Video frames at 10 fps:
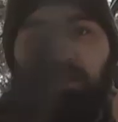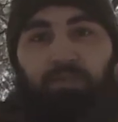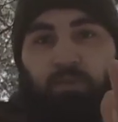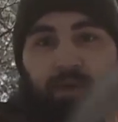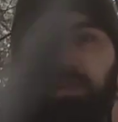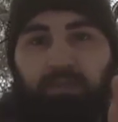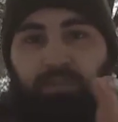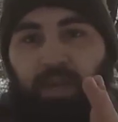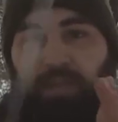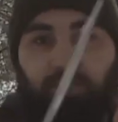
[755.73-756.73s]
It's quick to
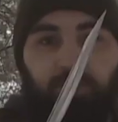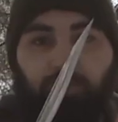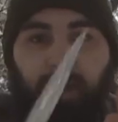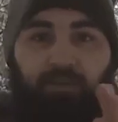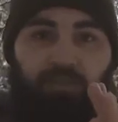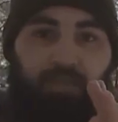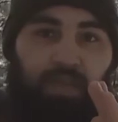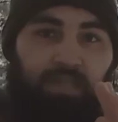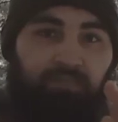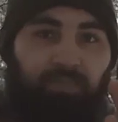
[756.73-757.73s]
change direction.
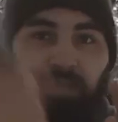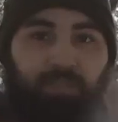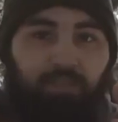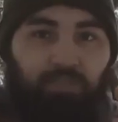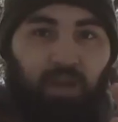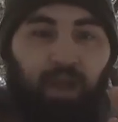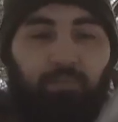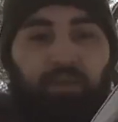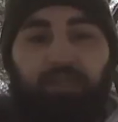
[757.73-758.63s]
It's meant to chop.